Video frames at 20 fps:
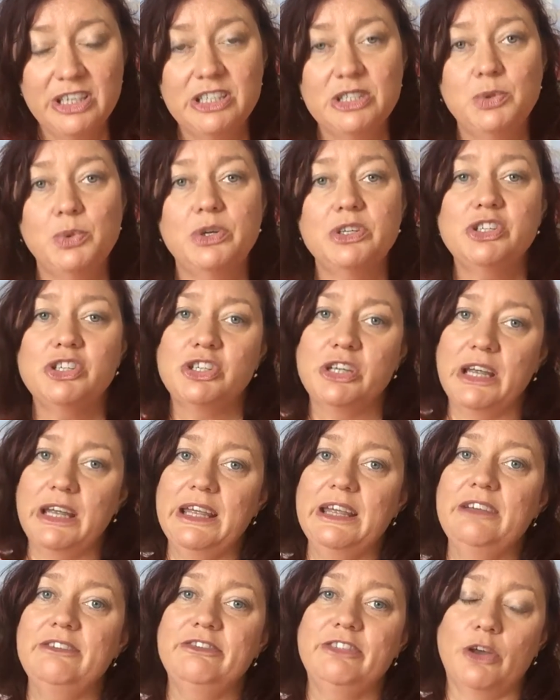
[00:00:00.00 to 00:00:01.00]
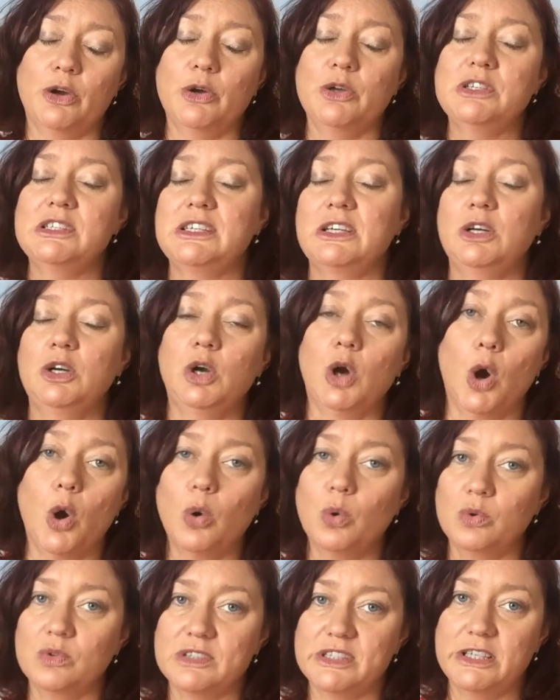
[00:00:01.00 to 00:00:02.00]
to achieve those
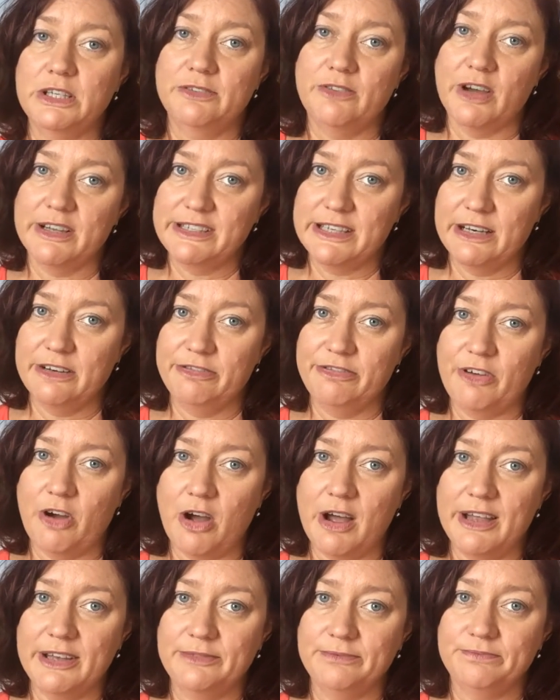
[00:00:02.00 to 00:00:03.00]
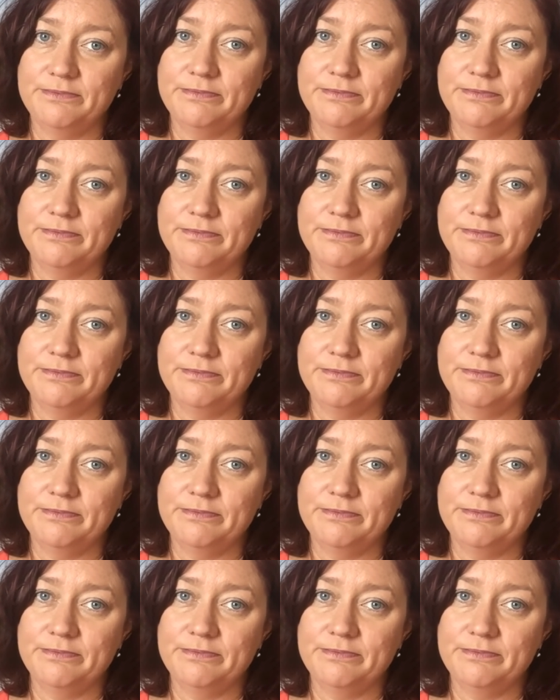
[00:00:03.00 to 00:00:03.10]
goals that you've identified.